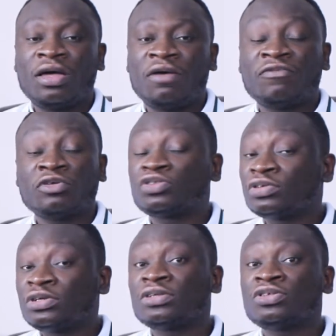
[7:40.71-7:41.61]
for
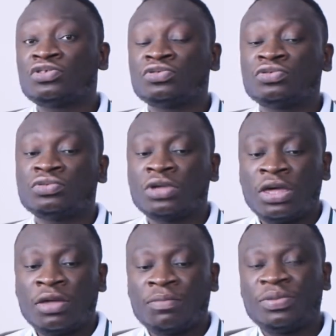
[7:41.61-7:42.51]
students to
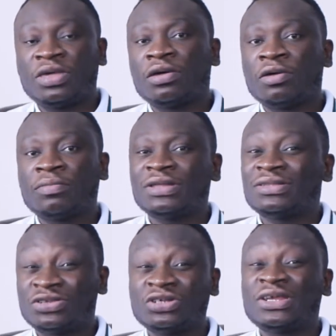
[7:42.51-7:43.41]
become a
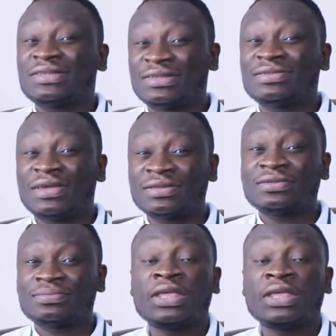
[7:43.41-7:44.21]
teaching assistant.